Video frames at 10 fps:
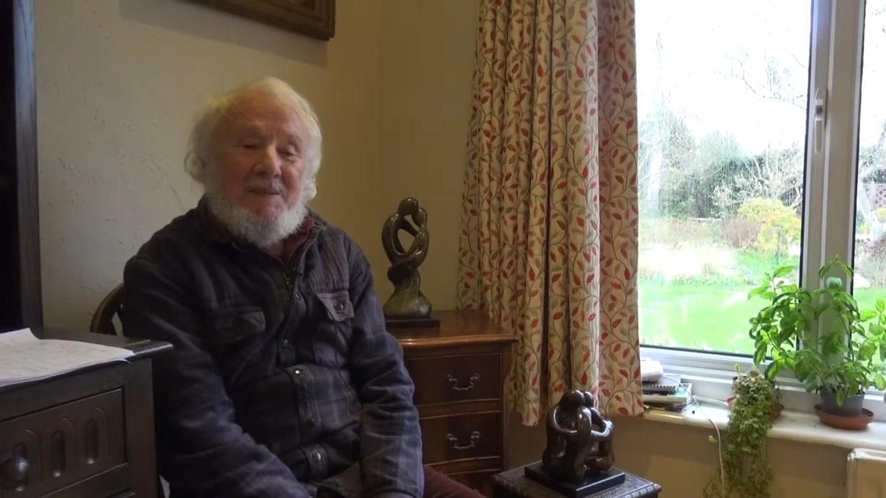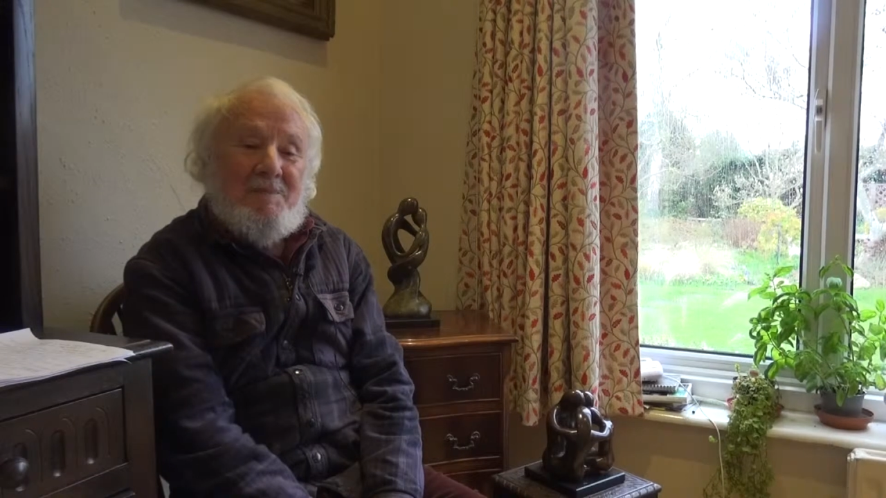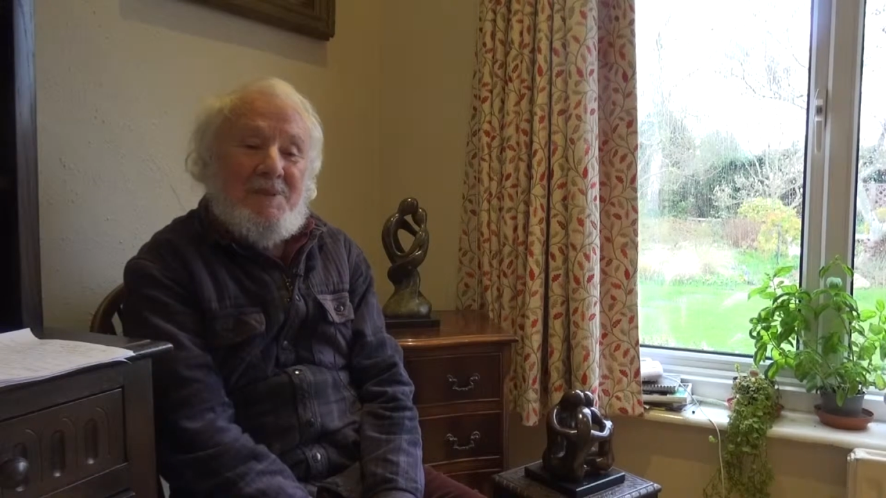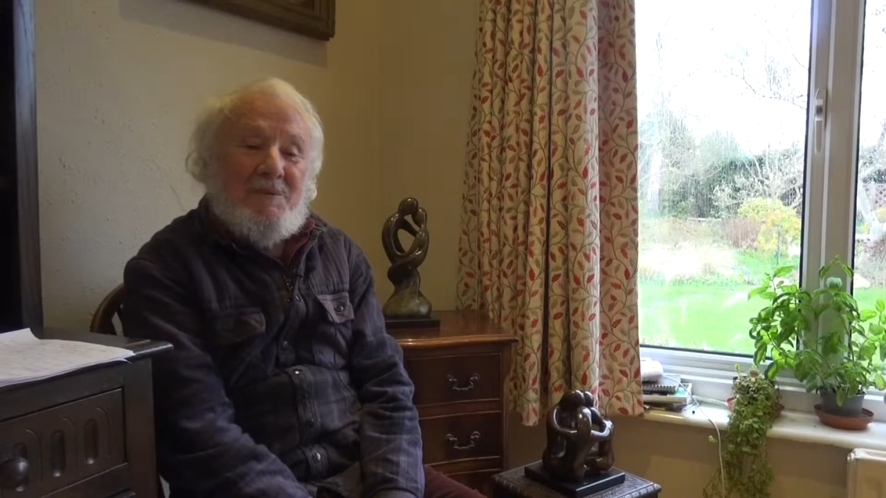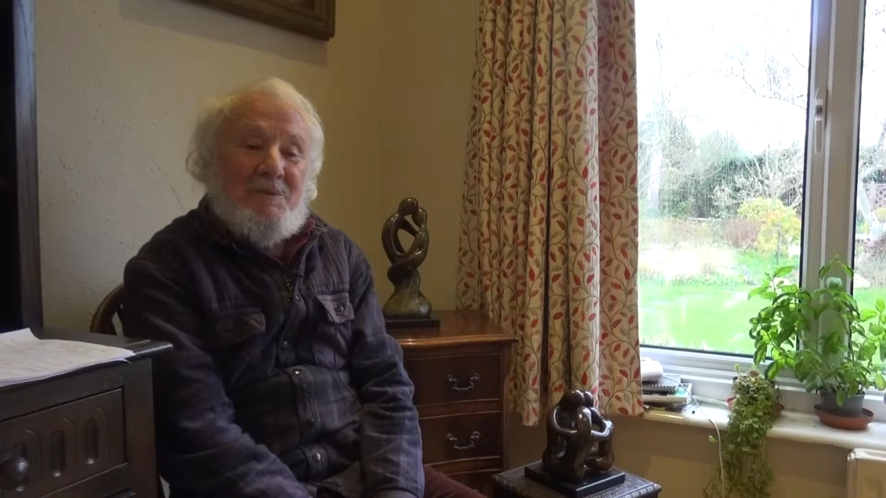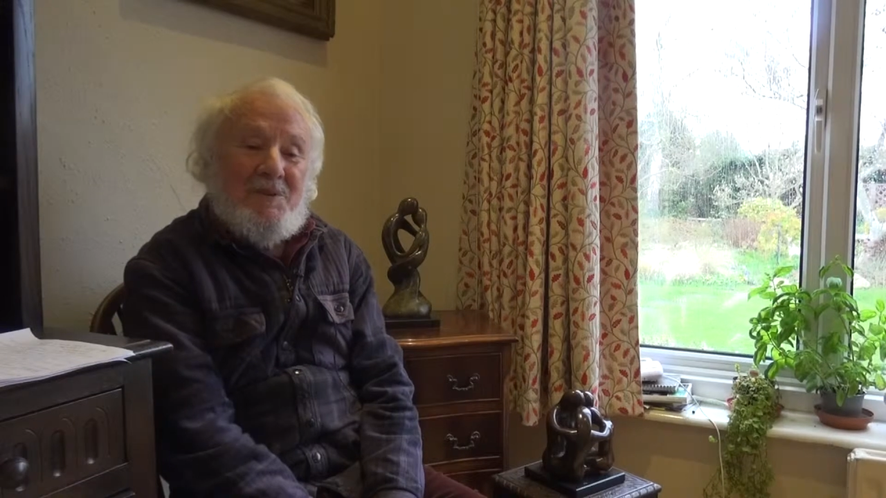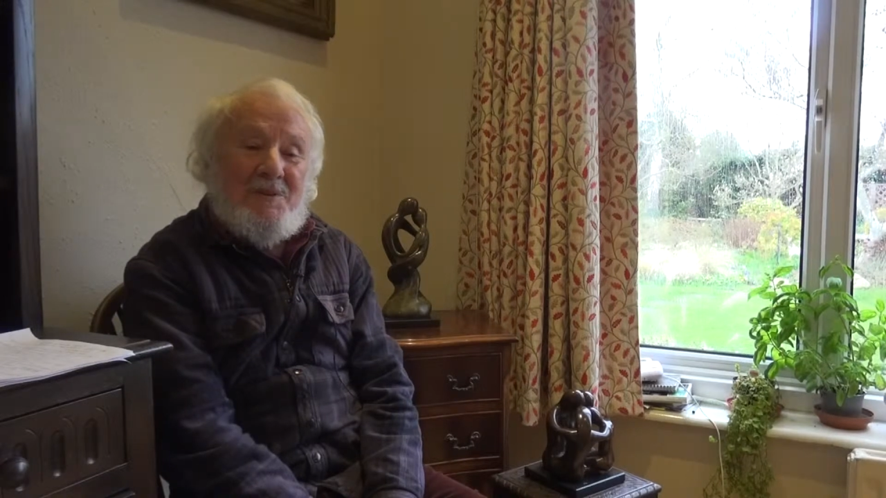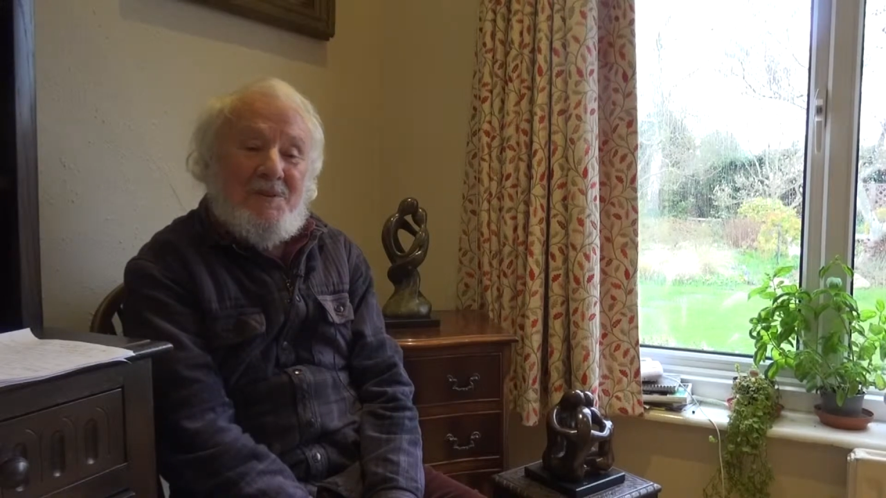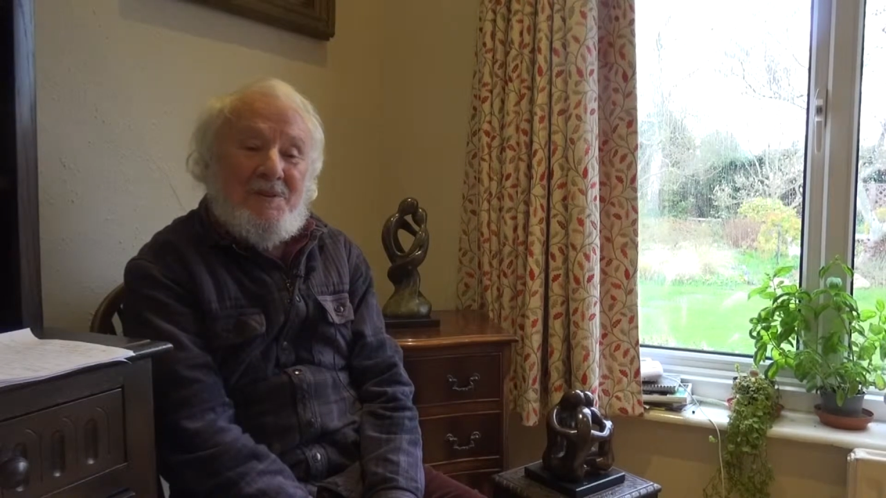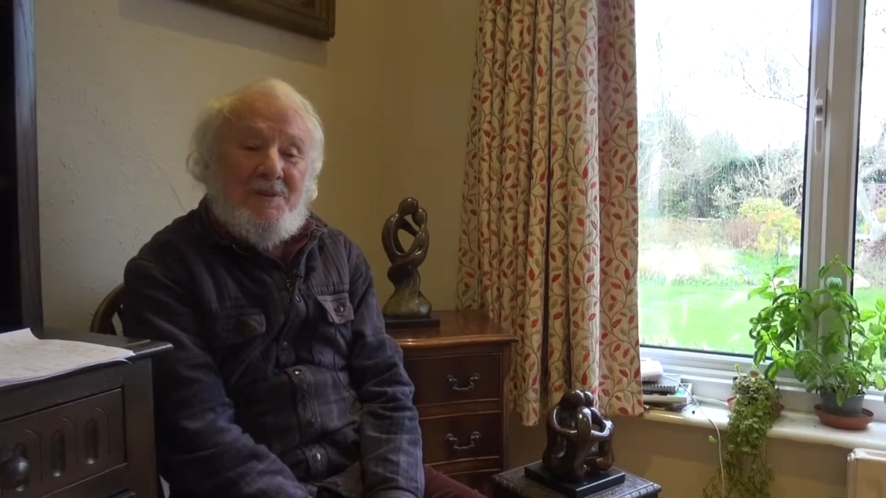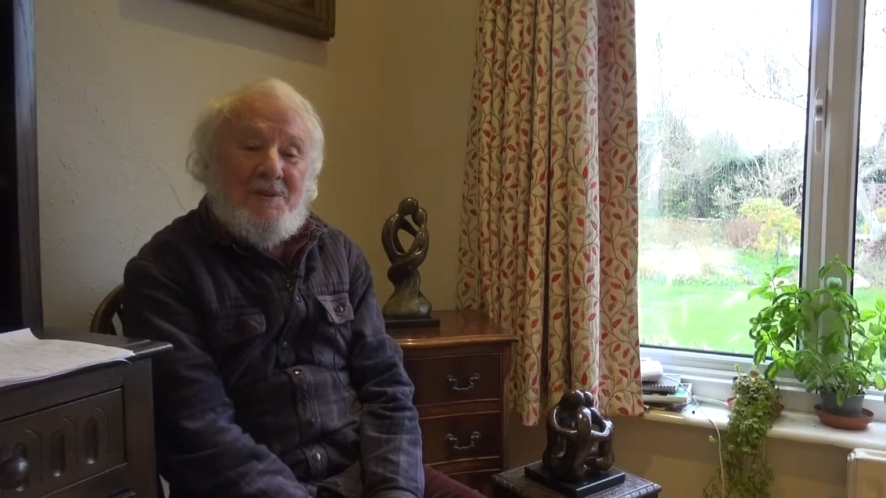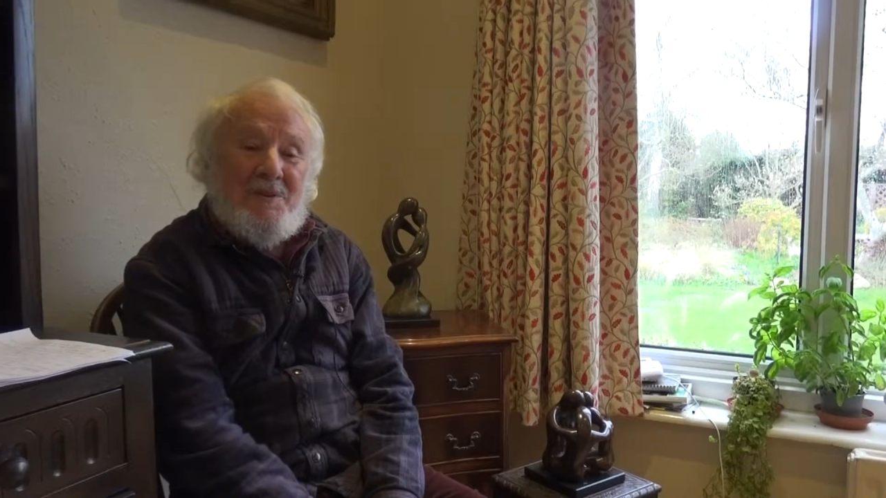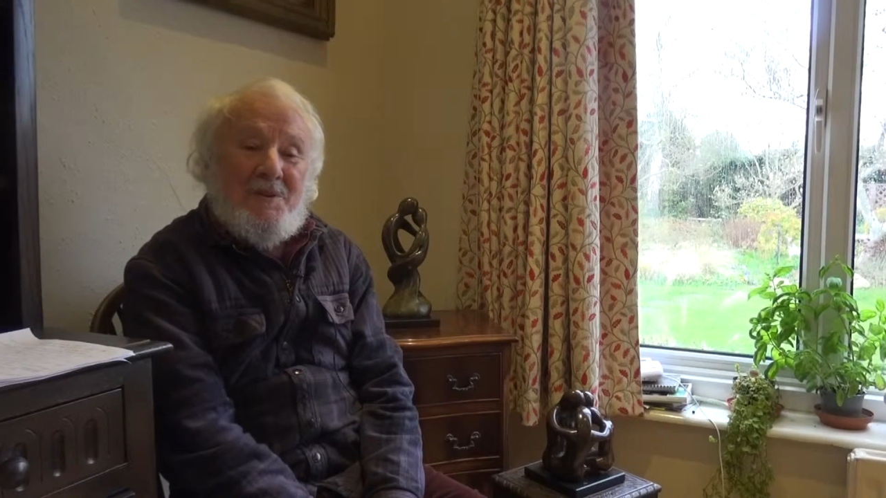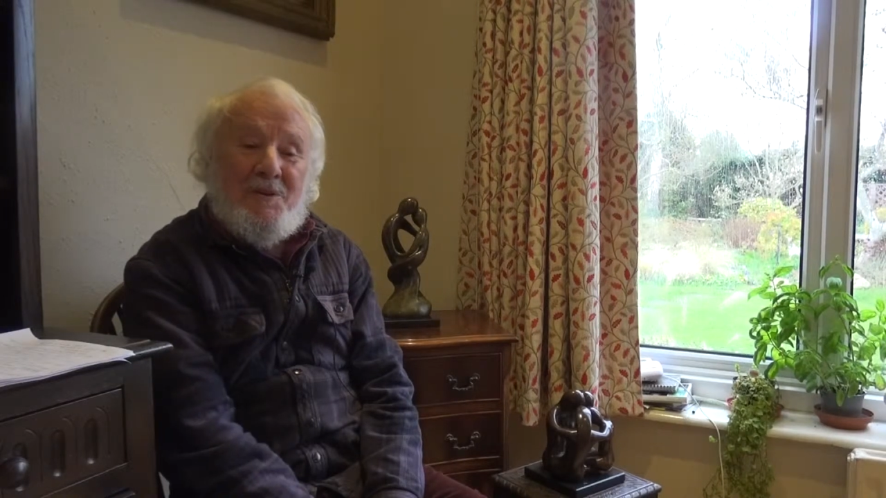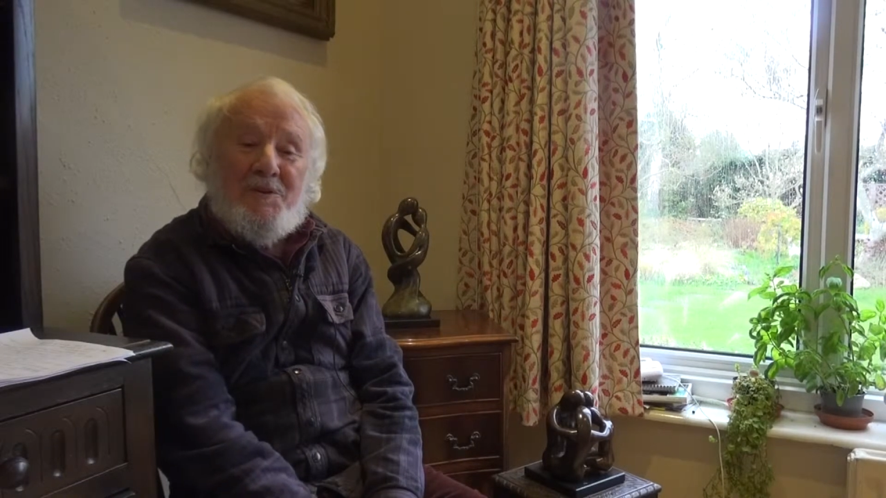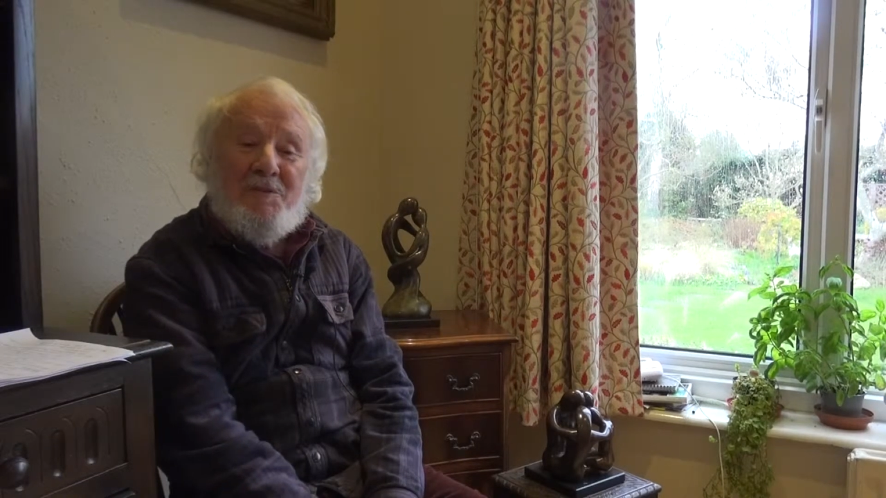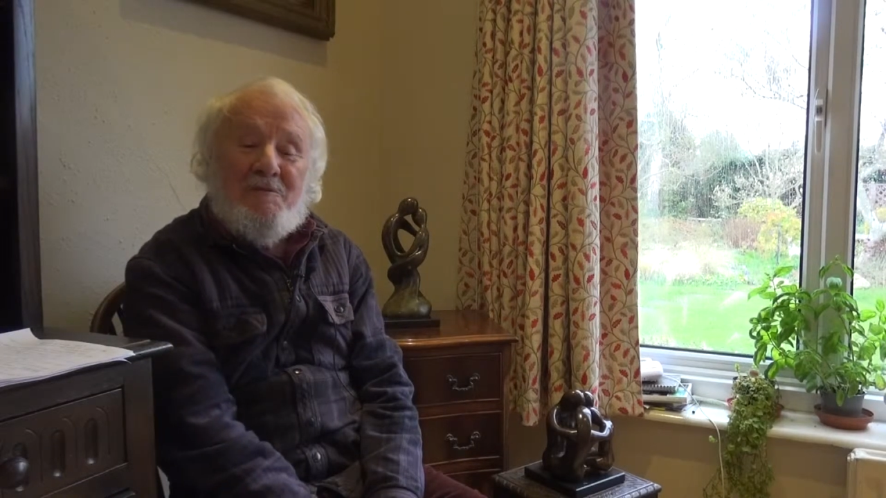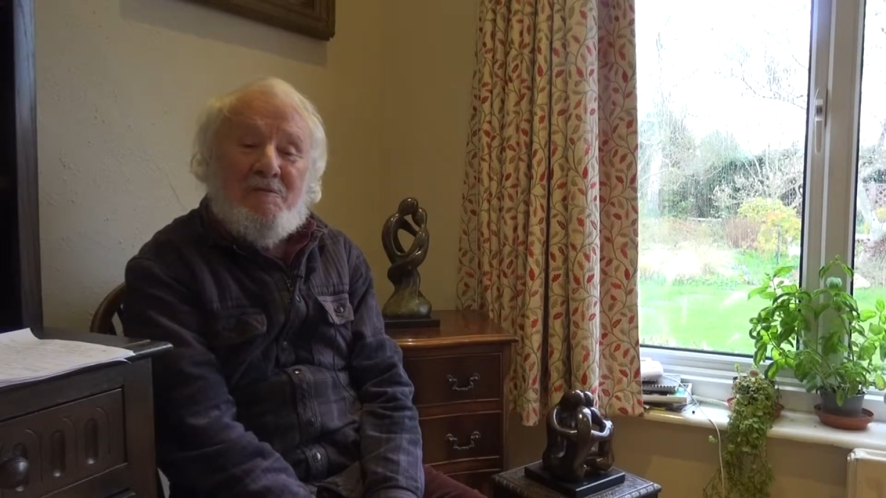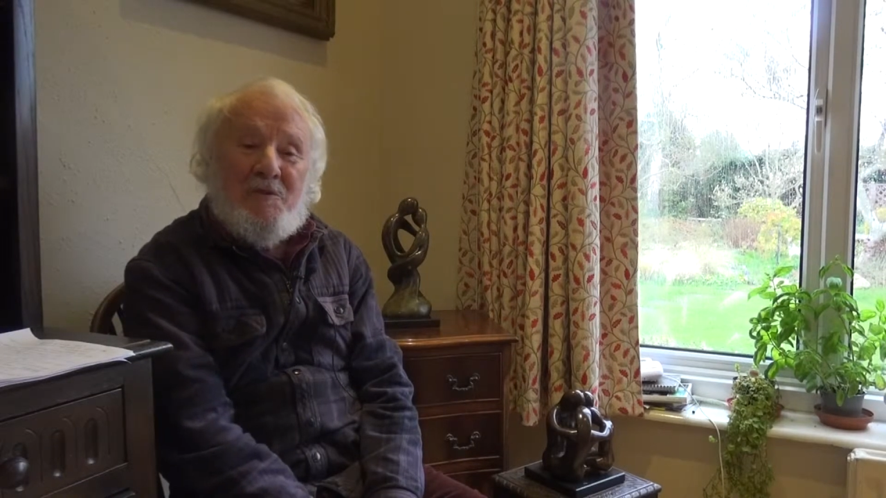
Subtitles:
But it was earthen